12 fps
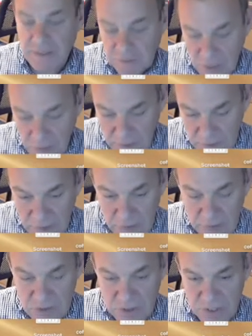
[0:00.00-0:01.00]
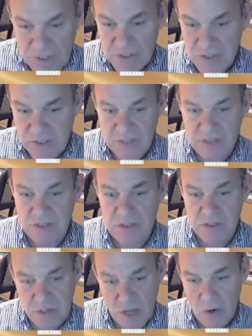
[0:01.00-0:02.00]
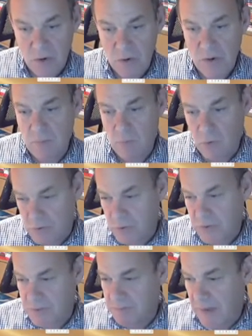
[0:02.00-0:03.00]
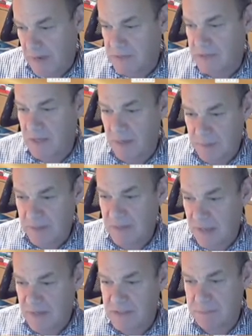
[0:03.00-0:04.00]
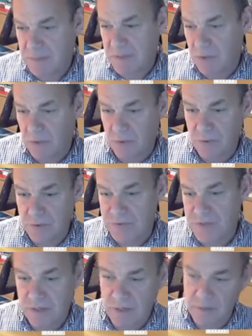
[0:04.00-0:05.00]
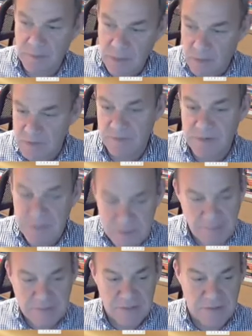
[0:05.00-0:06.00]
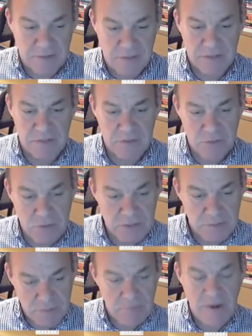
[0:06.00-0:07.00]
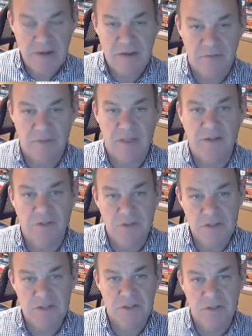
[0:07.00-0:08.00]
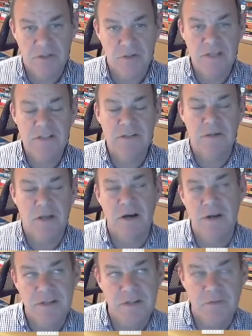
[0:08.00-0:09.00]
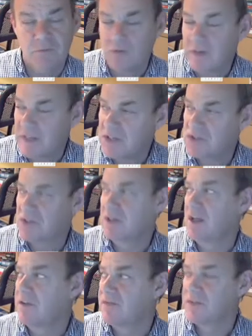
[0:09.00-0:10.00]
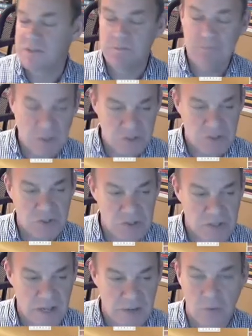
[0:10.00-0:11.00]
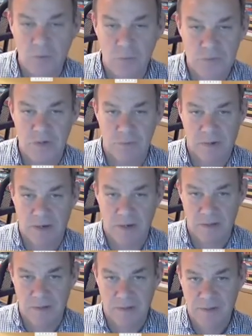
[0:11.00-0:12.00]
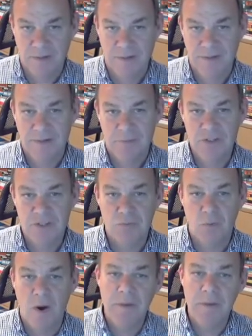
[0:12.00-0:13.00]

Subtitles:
kind of teaching it to know and what to expect coming next, because there are going to be lots of unexpected things, and you need to be ready for that. You need to kind of lead your life as much as you can on autopilot, which is why we